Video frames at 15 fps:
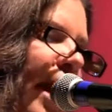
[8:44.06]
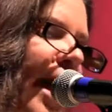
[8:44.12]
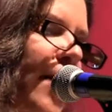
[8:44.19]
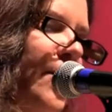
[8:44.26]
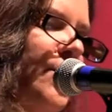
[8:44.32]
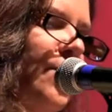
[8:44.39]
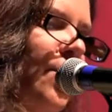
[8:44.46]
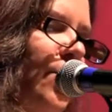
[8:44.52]

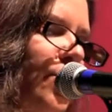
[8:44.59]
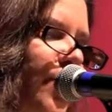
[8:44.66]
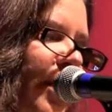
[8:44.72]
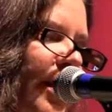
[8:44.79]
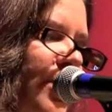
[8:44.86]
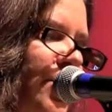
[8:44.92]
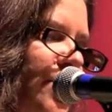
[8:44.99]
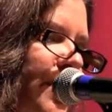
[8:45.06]
household
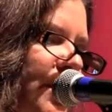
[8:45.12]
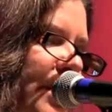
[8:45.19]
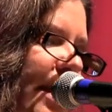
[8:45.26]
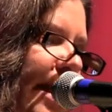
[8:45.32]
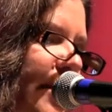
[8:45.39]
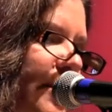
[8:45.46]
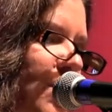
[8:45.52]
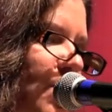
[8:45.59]
went into a
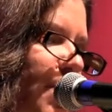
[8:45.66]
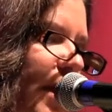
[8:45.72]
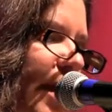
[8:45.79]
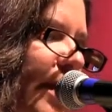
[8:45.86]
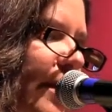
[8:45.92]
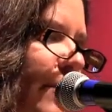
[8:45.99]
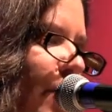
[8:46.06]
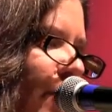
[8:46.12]

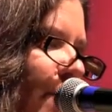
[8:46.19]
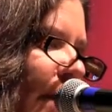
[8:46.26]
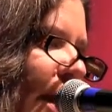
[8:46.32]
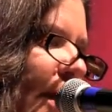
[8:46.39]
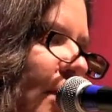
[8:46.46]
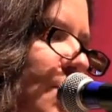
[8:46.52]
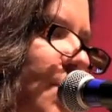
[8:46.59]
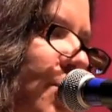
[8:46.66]
tailspin, with my
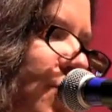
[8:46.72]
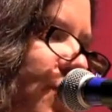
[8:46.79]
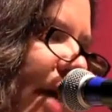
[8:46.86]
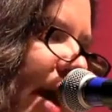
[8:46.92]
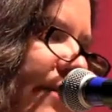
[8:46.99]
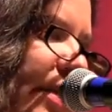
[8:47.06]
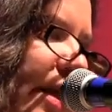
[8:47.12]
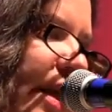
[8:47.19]
husband
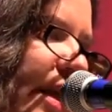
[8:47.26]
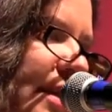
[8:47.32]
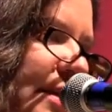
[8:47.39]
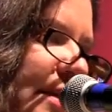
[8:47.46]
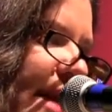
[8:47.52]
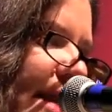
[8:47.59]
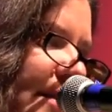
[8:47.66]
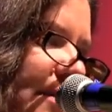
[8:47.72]
traveling
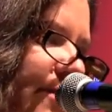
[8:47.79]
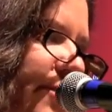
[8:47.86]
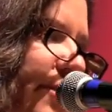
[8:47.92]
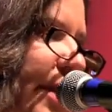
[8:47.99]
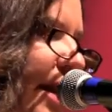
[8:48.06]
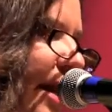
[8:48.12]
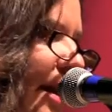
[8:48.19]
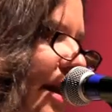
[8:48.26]

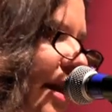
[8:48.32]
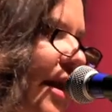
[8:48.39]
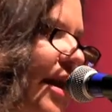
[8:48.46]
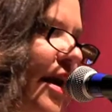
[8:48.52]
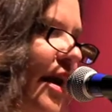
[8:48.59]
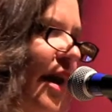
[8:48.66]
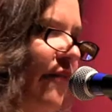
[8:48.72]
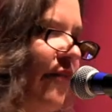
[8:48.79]
extensively.
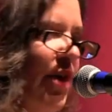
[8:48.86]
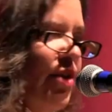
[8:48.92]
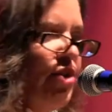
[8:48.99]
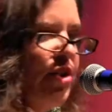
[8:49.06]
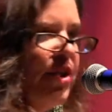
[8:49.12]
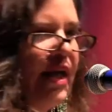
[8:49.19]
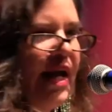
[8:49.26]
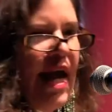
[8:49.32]

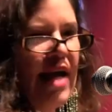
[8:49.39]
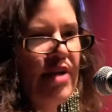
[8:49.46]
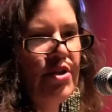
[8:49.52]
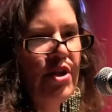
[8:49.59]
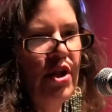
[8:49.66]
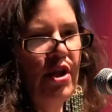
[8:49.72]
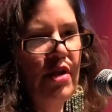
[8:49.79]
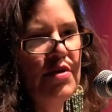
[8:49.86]
Eventually, I had
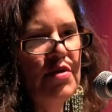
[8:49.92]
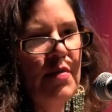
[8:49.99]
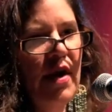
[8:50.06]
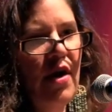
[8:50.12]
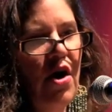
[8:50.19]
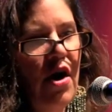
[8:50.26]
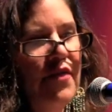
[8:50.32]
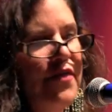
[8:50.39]
to close
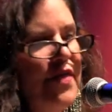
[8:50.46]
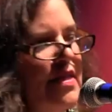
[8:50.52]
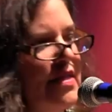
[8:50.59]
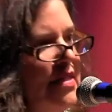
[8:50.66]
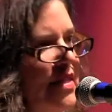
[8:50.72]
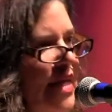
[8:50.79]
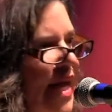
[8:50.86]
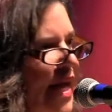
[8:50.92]
my
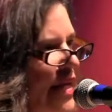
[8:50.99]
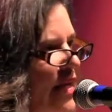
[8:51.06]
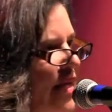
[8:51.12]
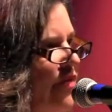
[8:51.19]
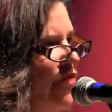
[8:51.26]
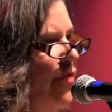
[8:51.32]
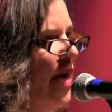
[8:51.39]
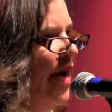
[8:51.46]
office and
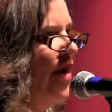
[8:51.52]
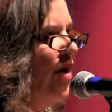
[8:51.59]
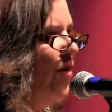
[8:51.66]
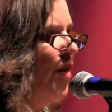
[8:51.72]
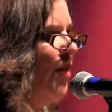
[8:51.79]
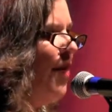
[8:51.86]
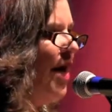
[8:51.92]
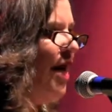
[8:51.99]
give my
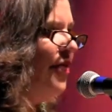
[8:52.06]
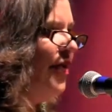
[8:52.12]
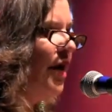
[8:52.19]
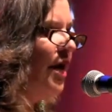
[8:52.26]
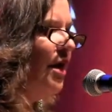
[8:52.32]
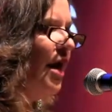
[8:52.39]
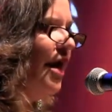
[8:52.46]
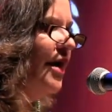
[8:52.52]

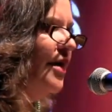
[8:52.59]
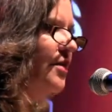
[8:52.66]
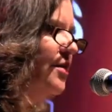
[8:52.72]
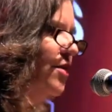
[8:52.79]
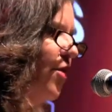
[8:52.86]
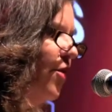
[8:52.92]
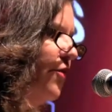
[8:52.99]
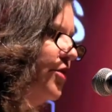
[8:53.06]
homeopathic
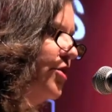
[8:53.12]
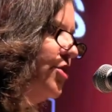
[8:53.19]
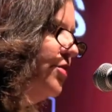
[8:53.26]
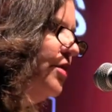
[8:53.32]
clients over to